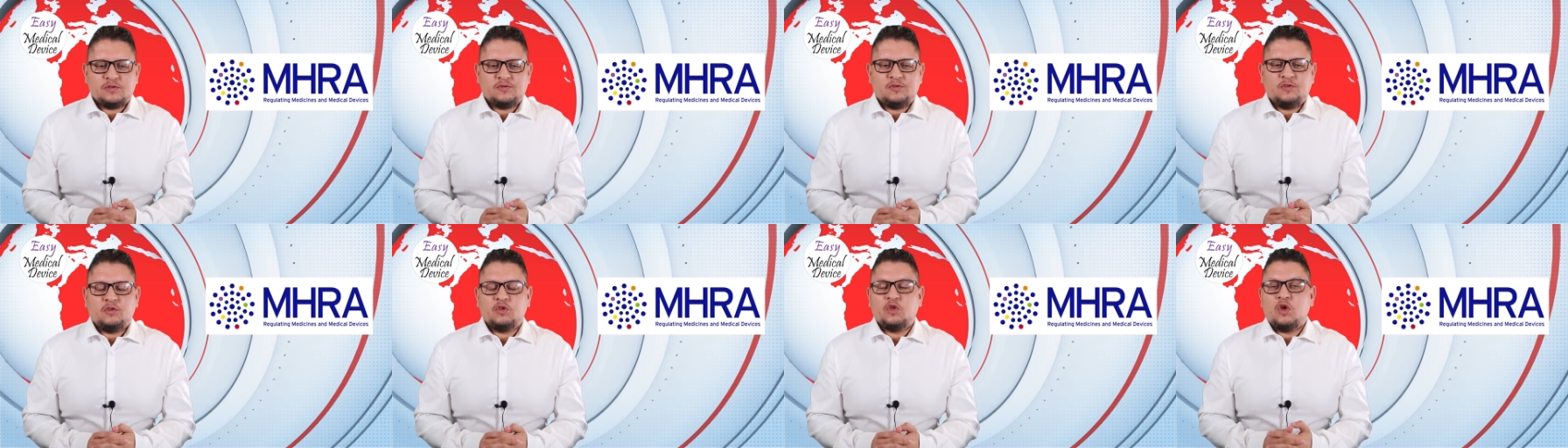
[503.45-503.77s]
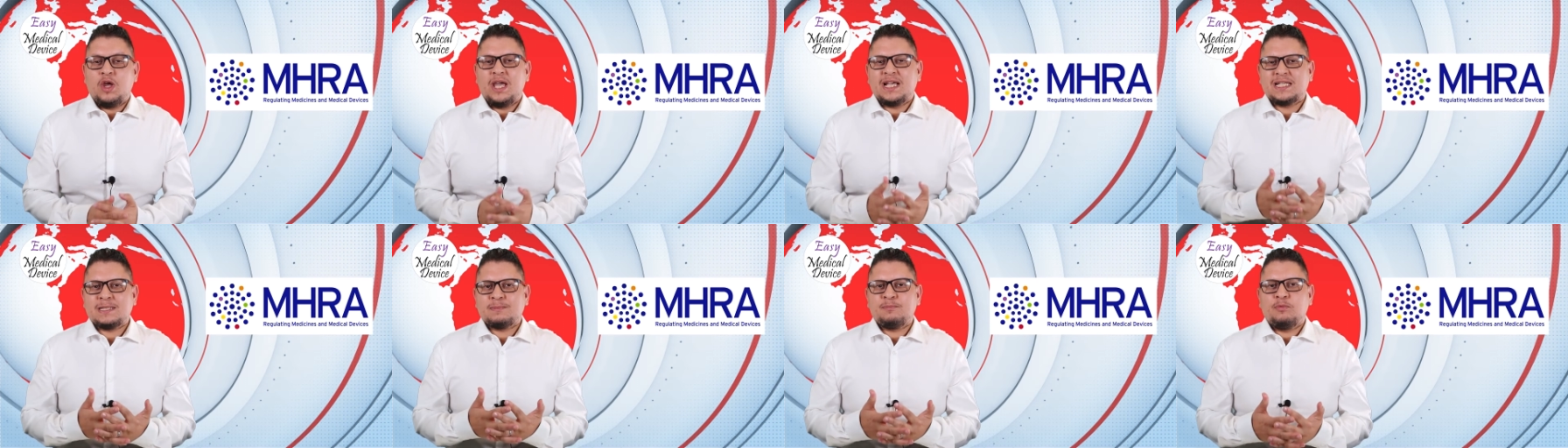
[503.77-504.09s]
for
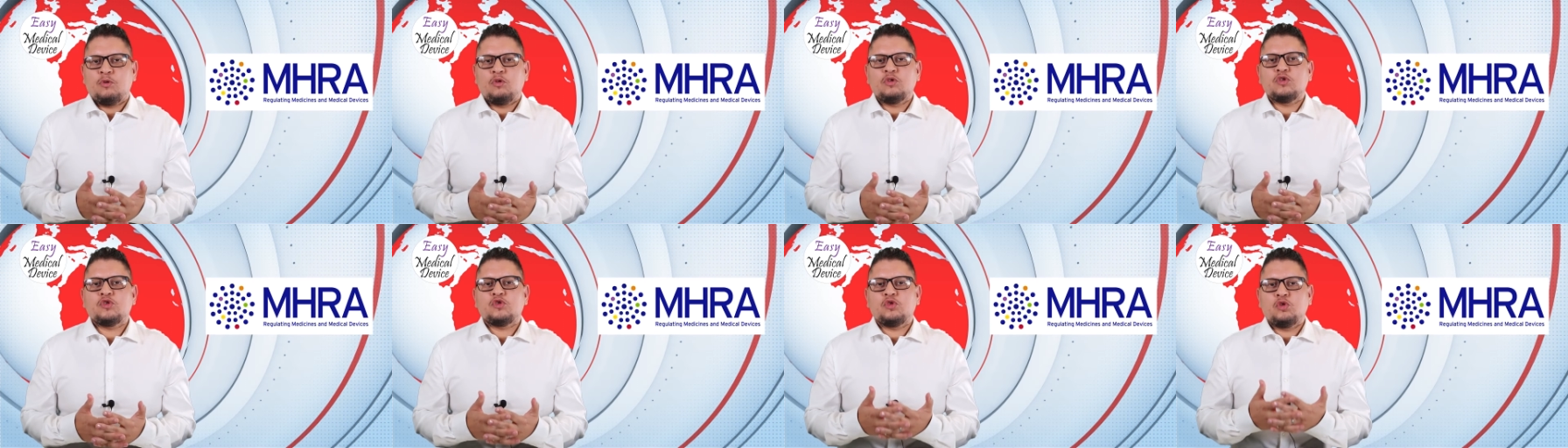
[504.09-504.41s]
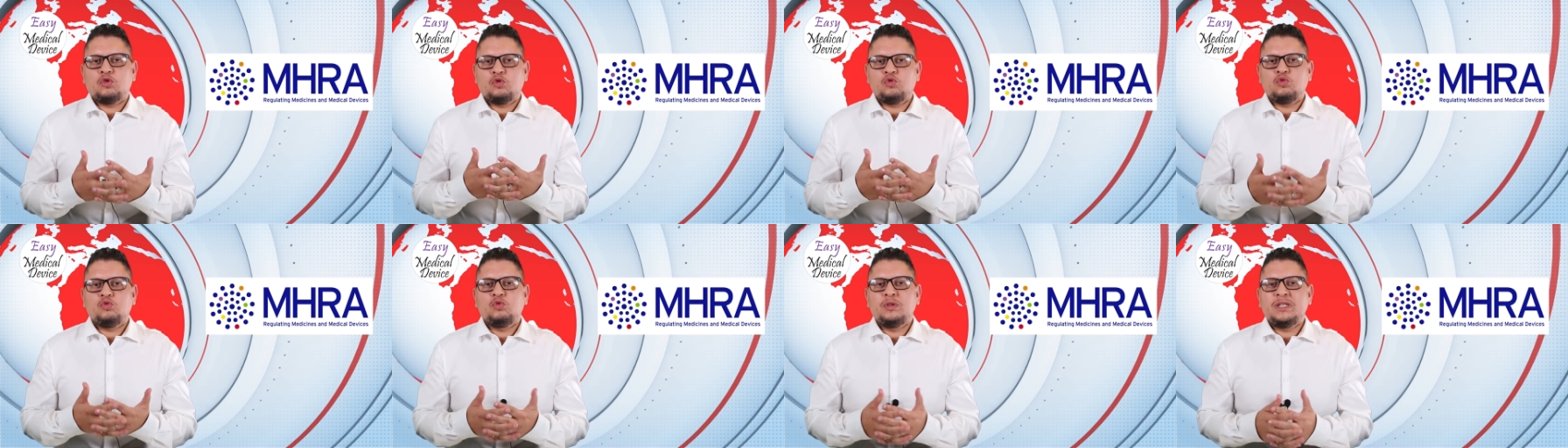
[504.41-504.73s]
the exports,
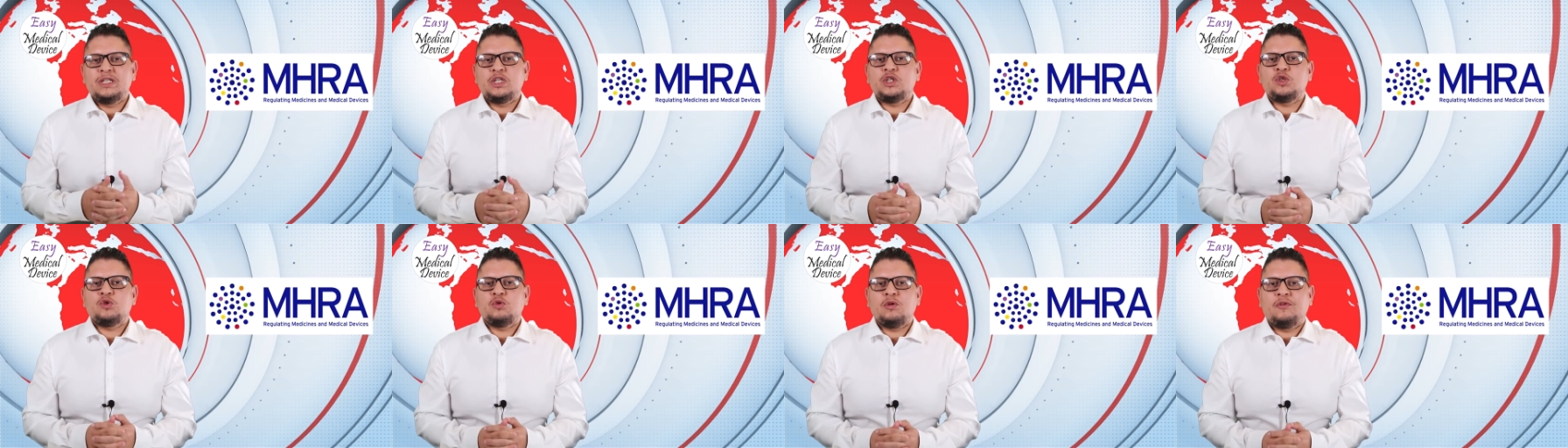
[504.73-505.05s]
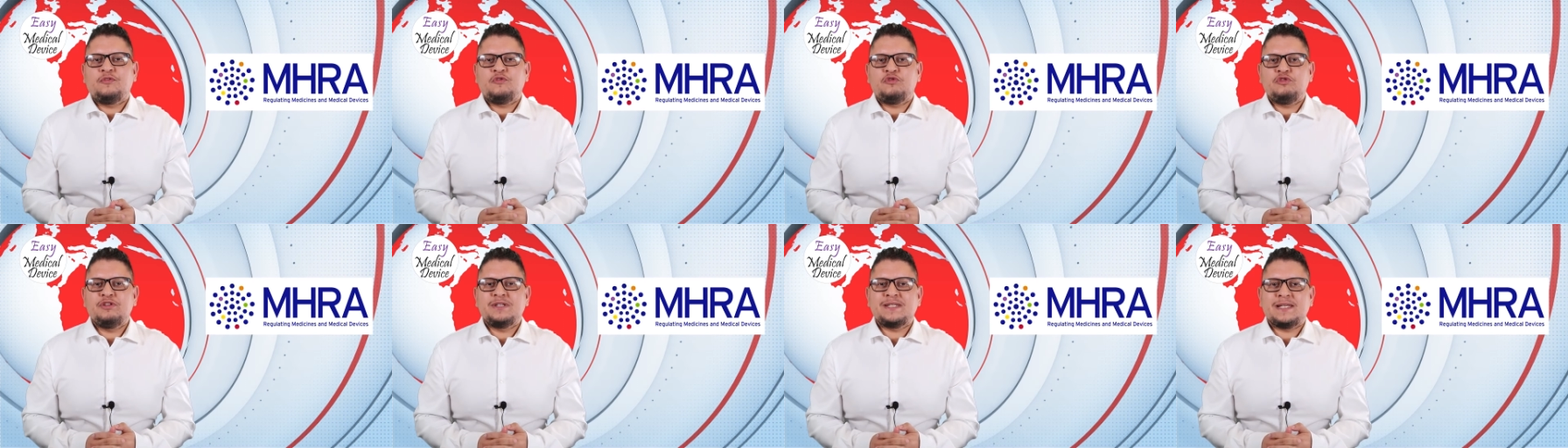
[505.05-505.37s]
so to issue
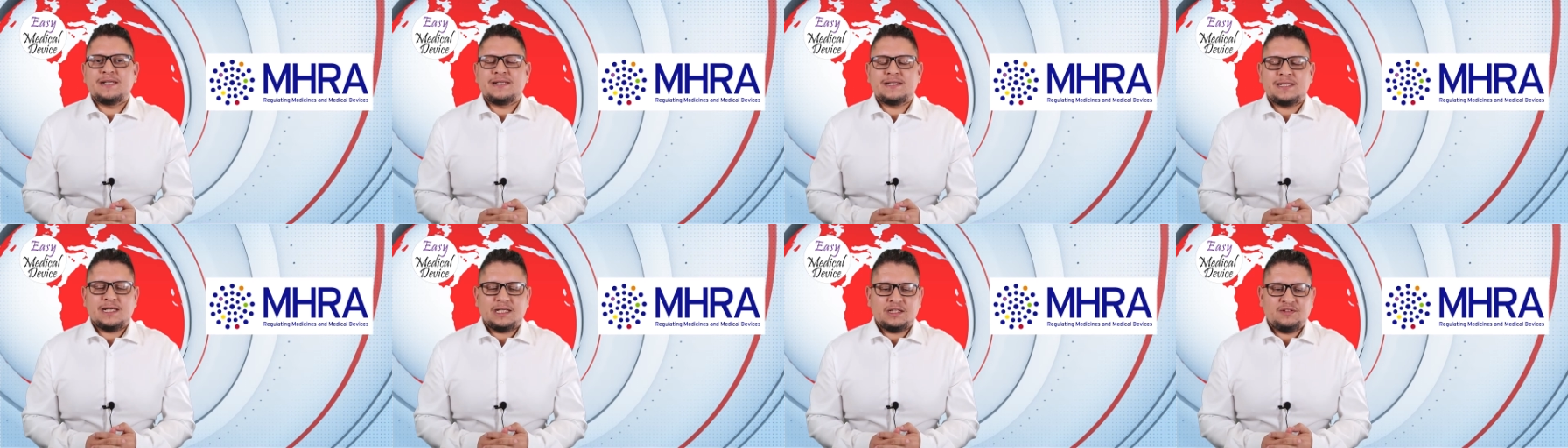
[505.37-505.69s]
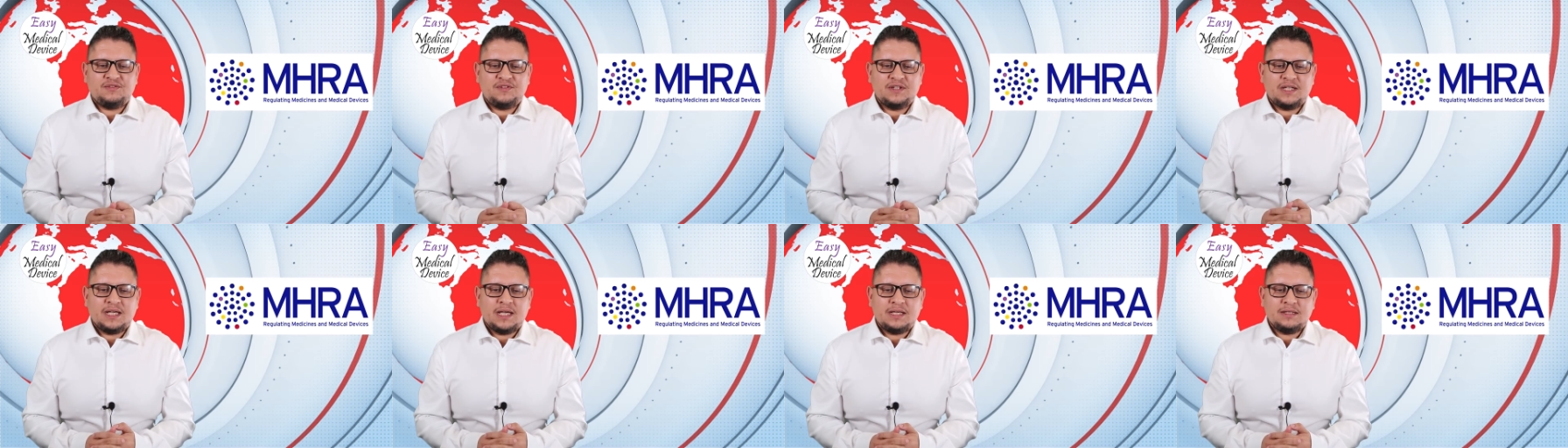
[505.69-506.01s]
a free sale
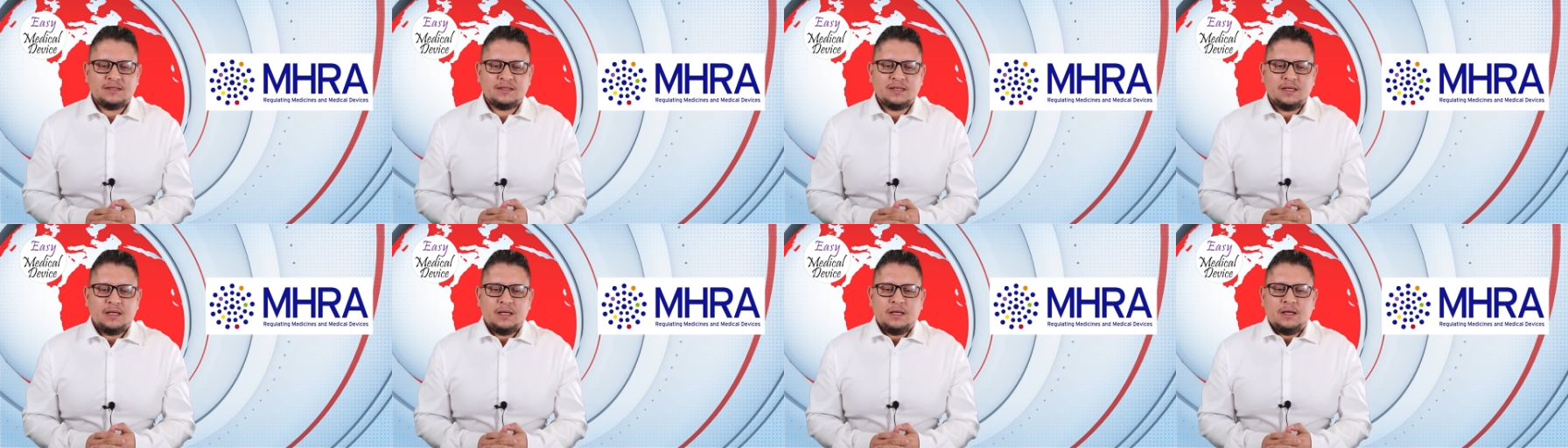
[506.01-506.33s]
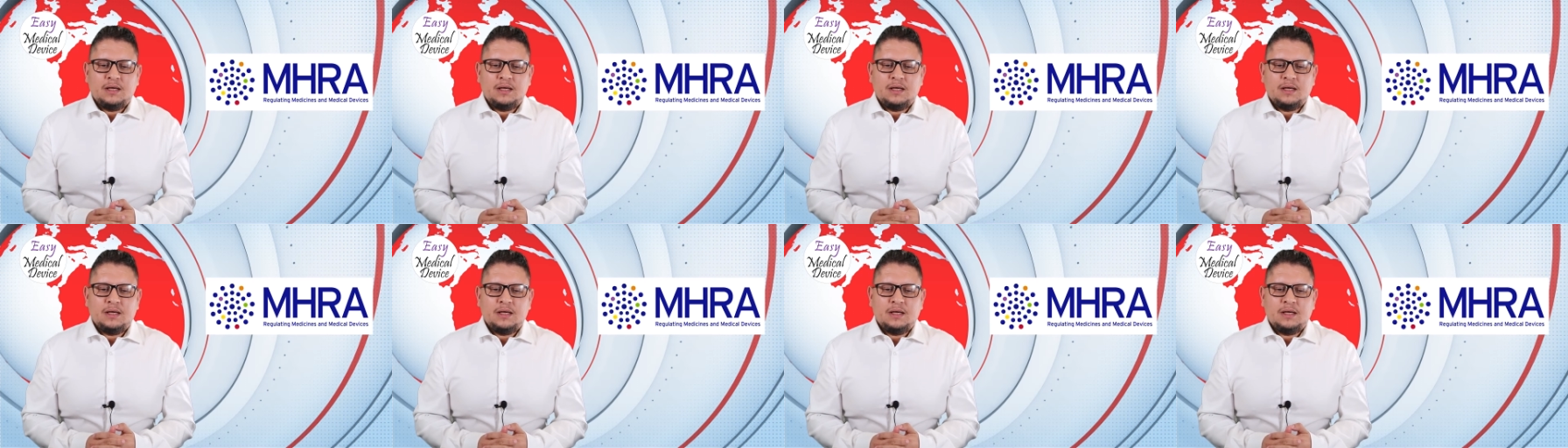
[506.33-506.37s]
certificate.